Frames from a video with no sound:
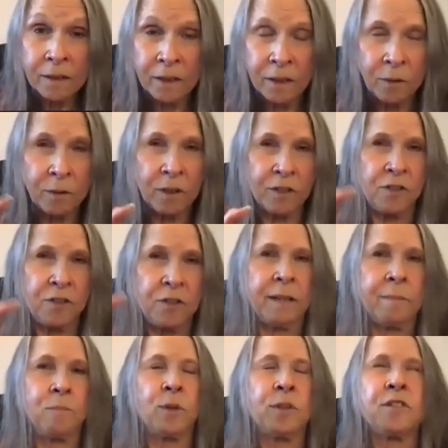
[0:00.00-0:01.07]
you know, because you
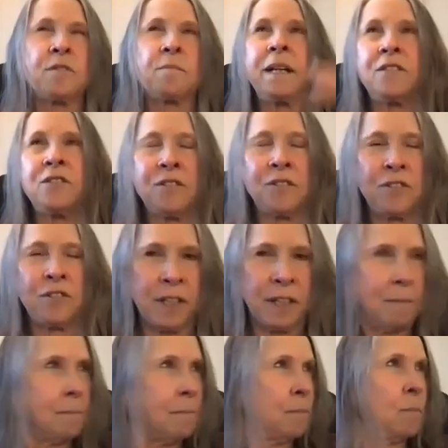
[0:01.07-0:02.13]
get more spacious, you
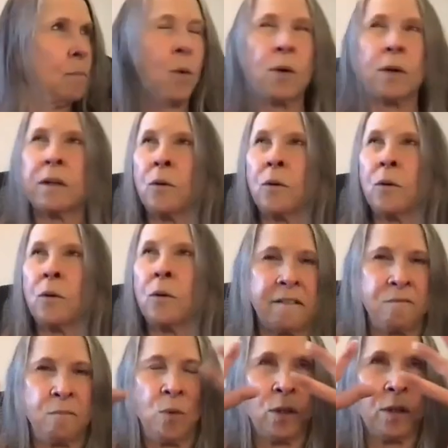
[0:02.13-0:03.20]
get more aware
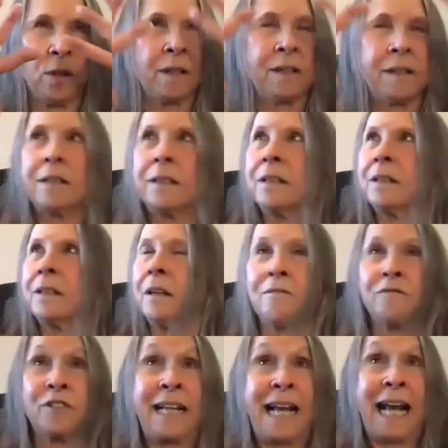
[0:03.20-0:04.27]
of more
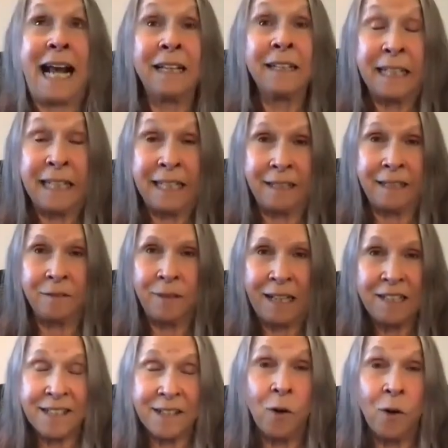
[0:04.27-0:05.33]
of reality.
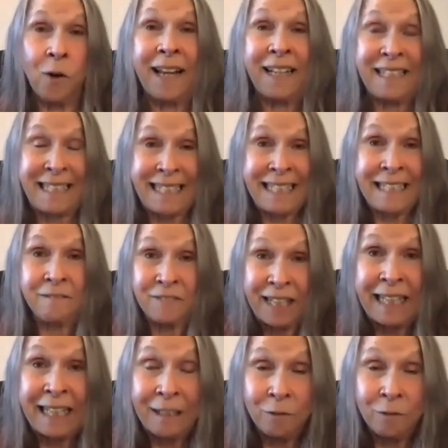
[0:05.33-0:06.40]
That's the whole idea of
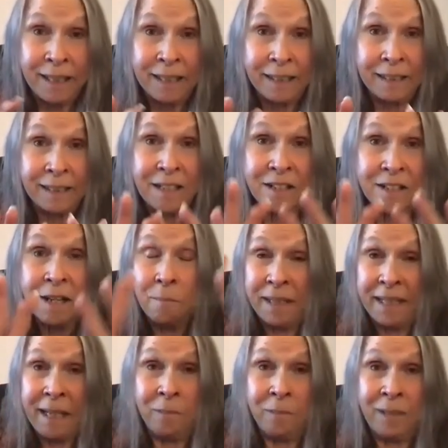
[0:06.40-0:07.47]
getting real is
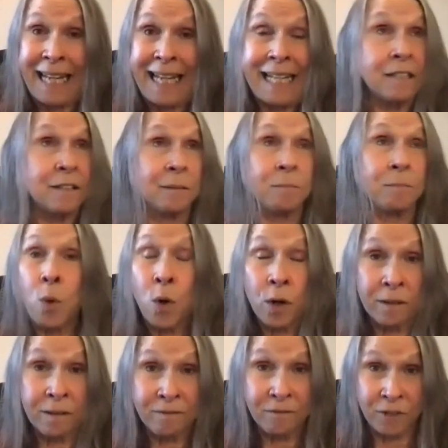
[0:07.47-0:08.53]
being able to handle
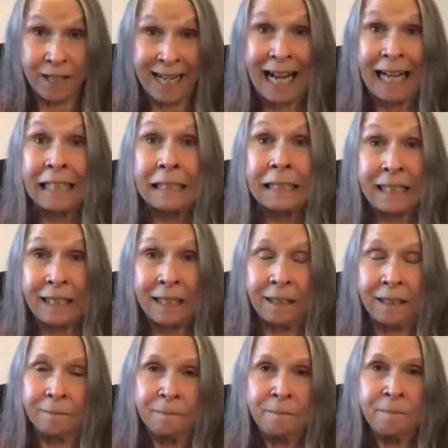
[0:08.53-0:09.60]
more of reality.